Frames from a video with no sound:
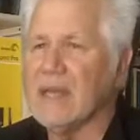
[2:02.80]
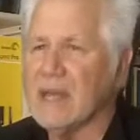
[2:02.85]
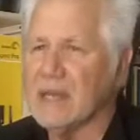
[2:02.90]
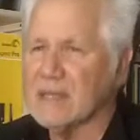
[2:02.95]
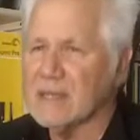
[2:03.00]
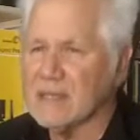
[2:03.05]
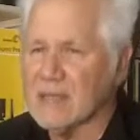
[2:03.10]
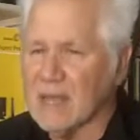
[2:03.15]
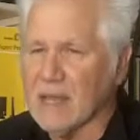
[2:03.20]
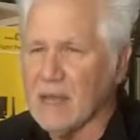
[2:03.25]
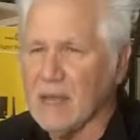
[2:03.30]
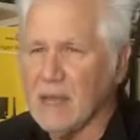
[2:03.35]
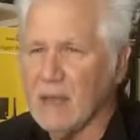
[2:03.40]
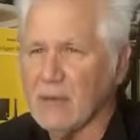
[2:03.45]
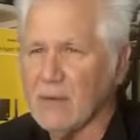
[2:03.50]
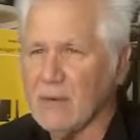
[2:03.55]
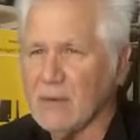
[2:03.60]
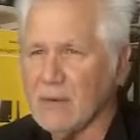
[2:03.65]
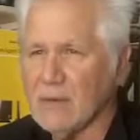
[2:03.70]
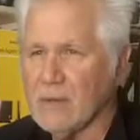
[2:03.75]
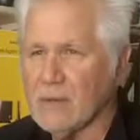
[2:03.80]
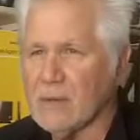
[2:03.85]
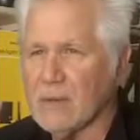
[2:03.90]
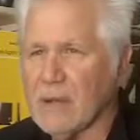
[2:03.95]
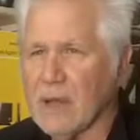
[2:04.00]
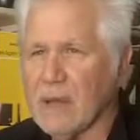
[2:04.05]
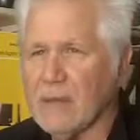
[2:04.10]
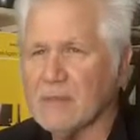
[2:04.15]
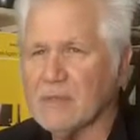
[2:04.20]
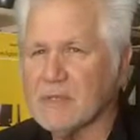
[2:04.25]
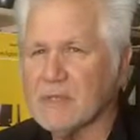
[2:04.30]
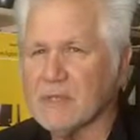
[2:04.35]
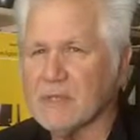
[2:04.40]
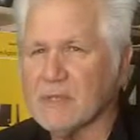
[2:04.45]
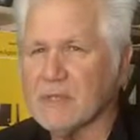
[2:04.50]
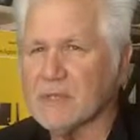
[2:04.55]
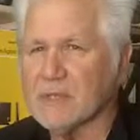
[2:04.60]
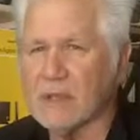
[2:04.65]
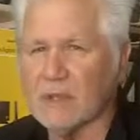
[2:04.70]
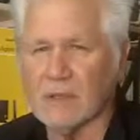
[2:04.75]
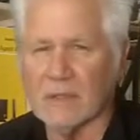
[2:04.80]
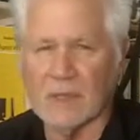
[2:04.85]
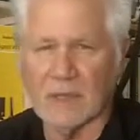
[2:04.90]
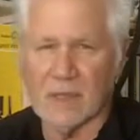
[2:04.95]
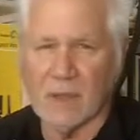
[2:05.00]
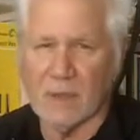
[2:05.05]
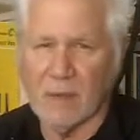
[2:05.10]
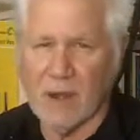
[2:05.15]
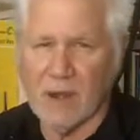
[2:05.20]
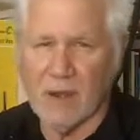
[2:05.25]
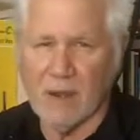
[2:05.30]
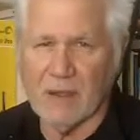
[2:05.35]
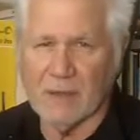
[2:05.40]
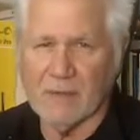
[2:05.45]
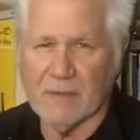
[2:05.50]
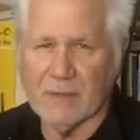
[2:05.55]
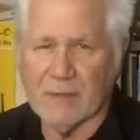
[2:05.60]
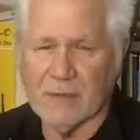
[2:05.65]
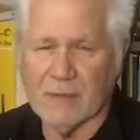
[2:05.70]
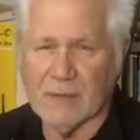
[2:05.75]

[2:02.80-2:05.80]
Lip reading: yes, I know, I'm certainly aware of